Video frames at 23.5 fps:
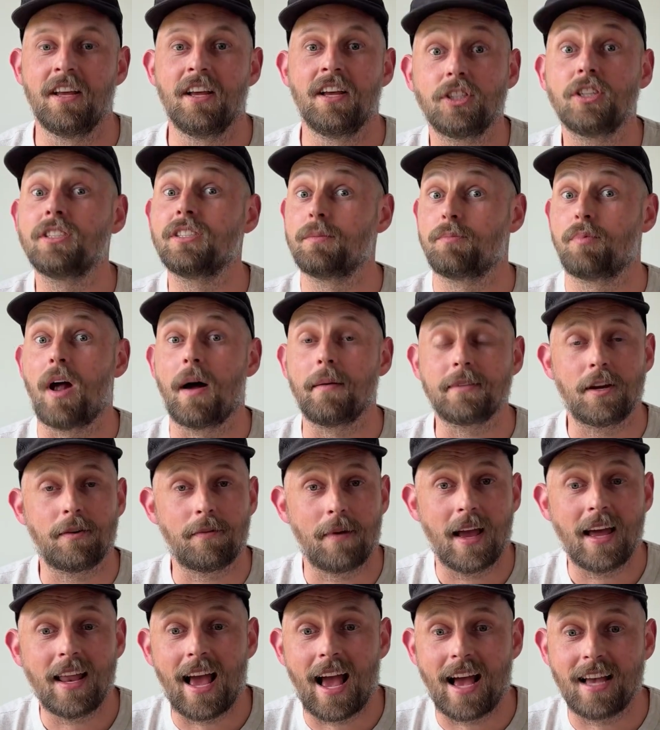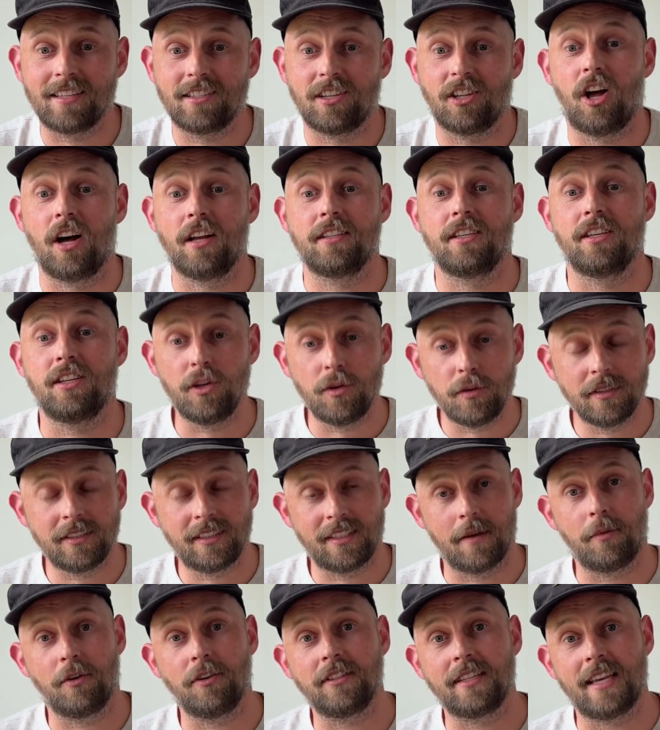So this is a prompt I ran. I asked Claude to use
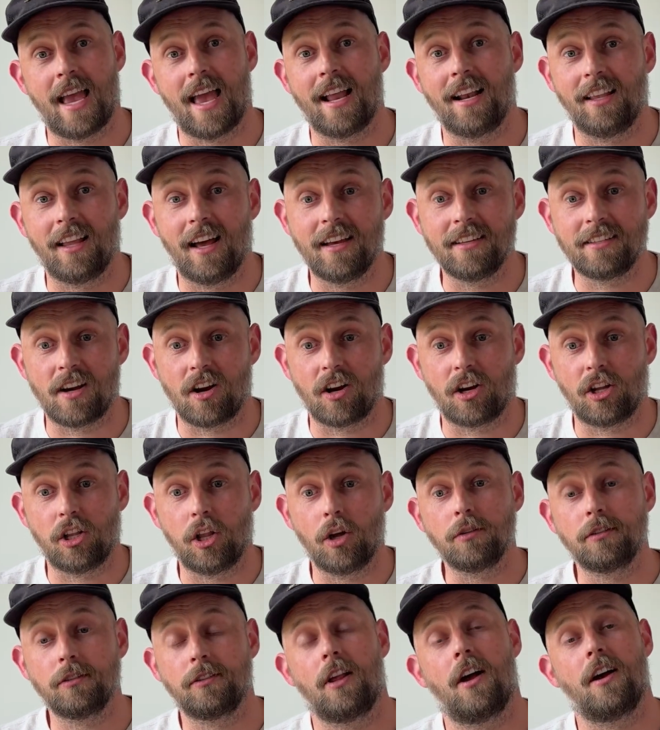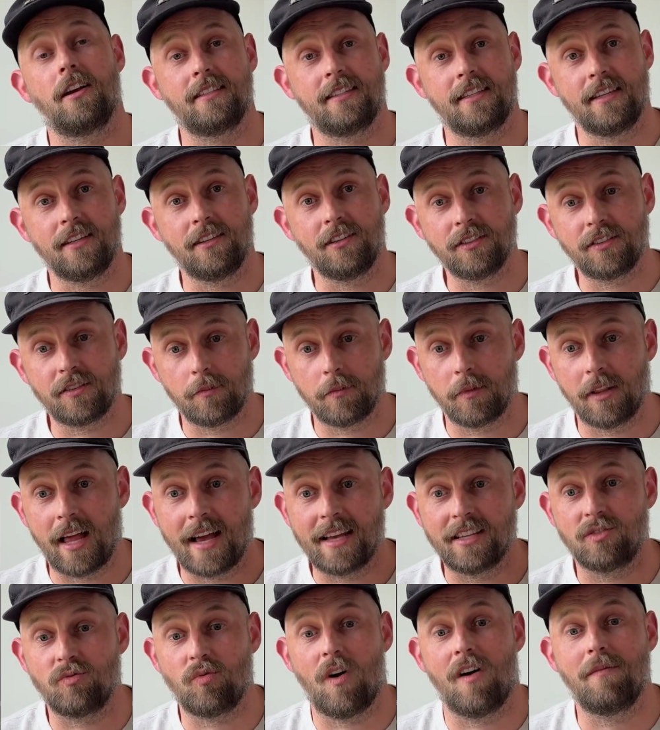Sybill to analyze our closed lost deals from the
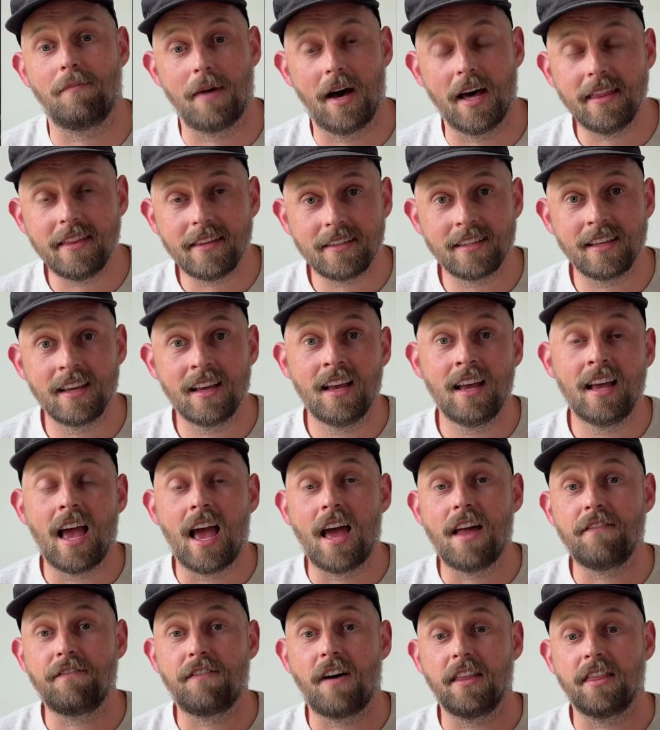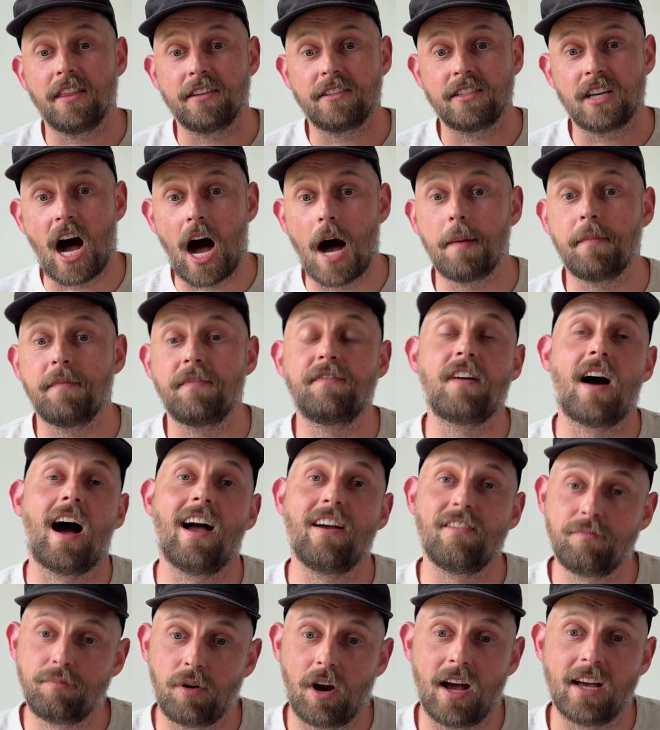last 12 months and find the top
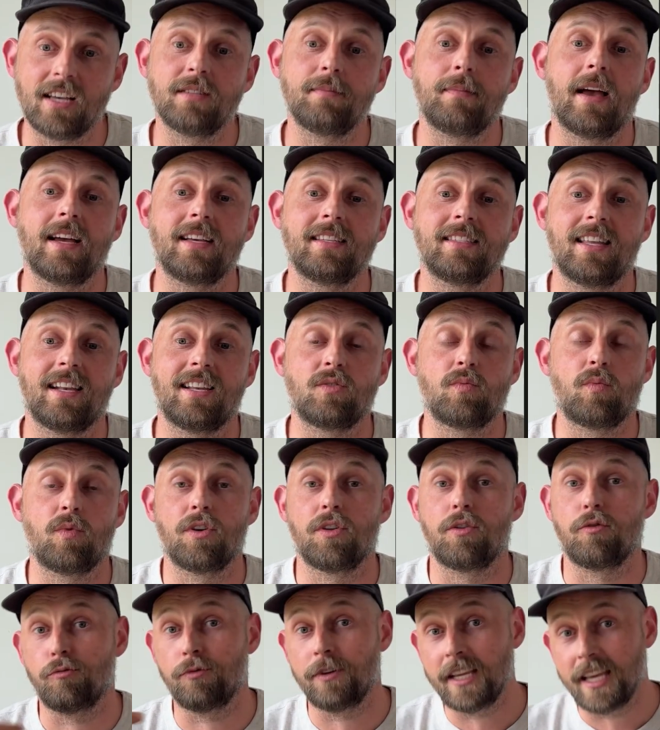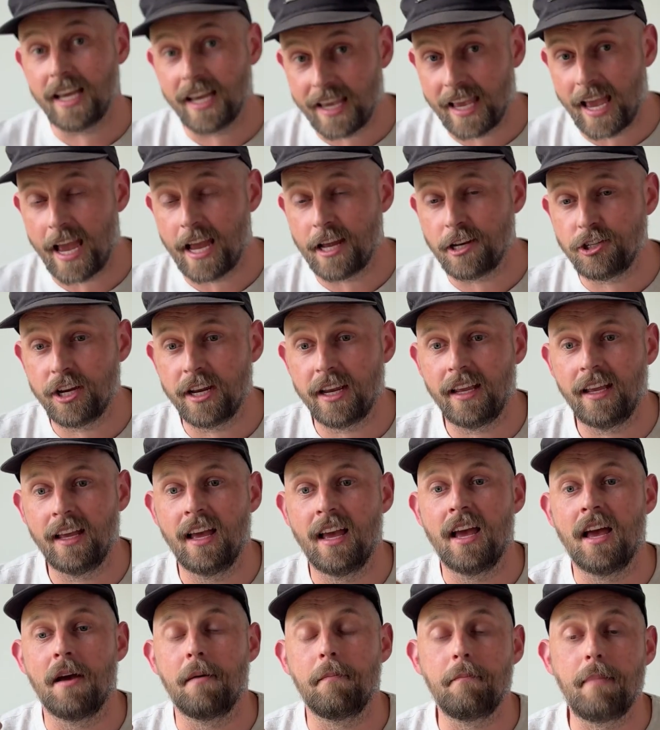5 prospects that it's worth re-engaging
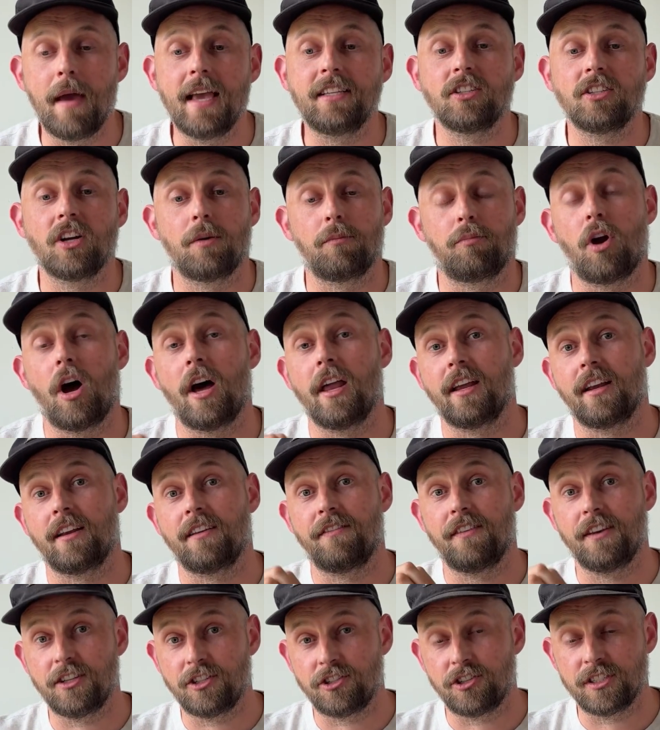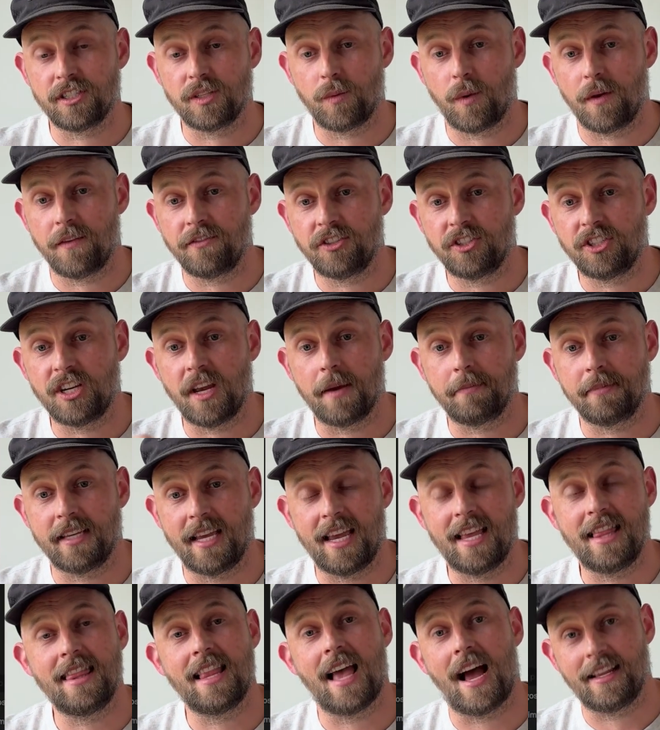based on product features that we've shipped
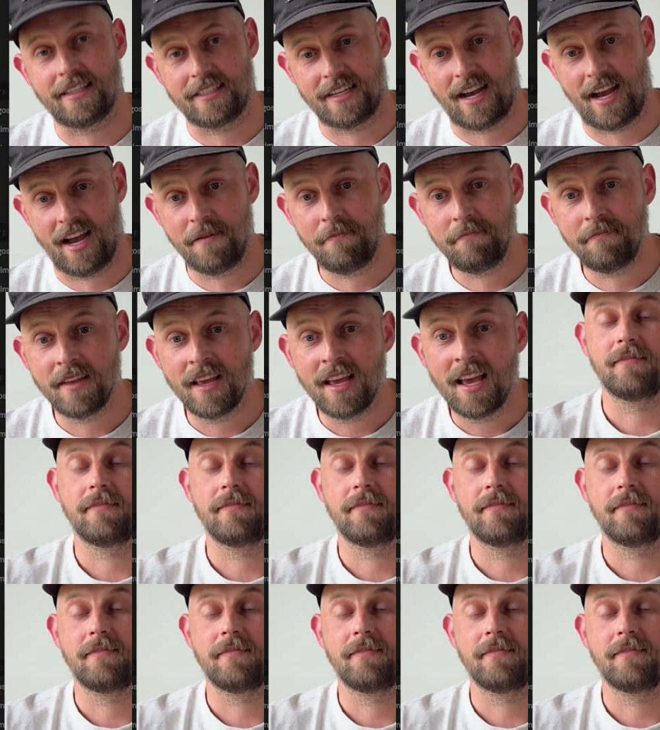in that time,